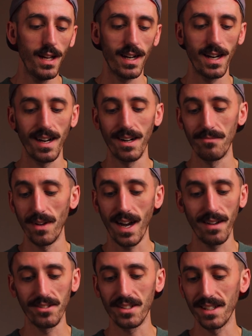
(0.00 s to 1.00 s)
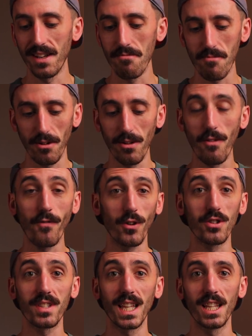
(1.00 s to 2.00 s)
Obviously, probably the
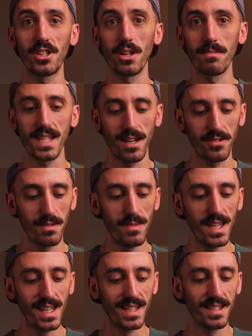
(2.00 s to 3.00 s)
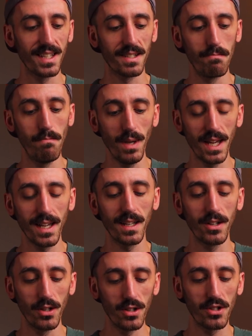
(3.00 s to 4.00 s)
first thing that jumps out to me is this
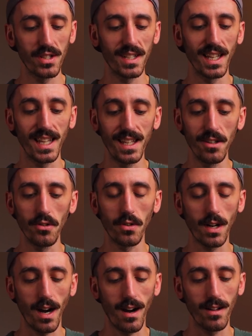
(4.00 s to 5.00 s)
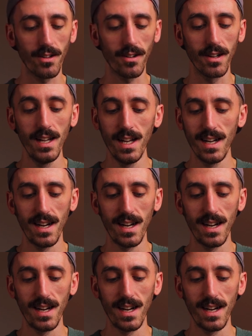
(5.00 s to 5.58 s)
big cushioned heel collar.